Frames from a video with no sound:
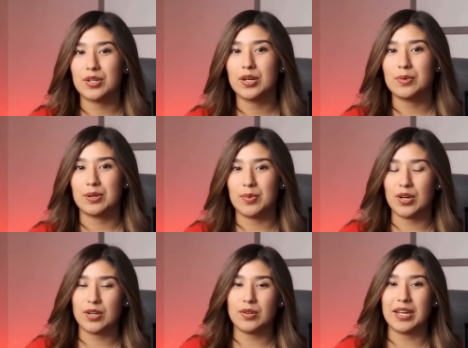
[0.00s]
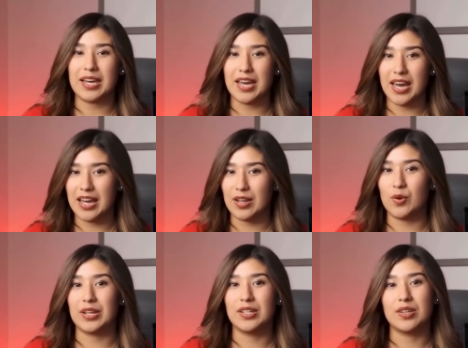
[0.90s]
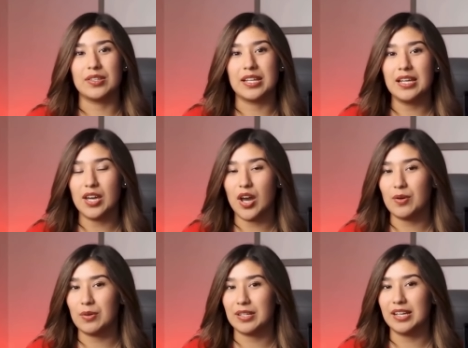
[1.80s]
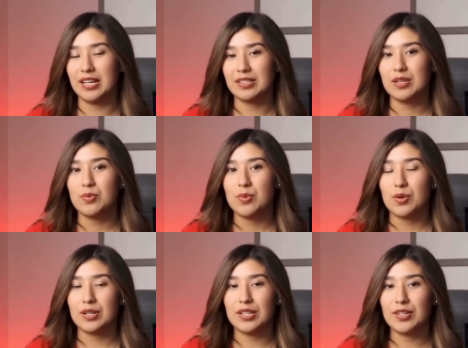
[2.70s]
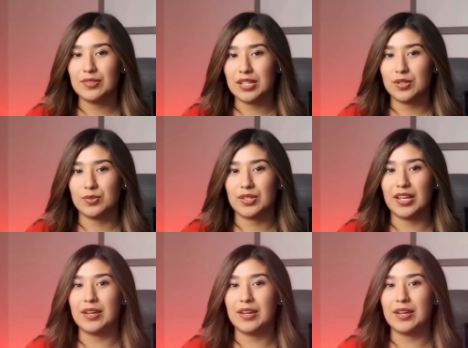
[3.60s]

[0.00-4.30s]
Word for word: people jump into Pollo AI without understanding common mistakes that ruin their videos.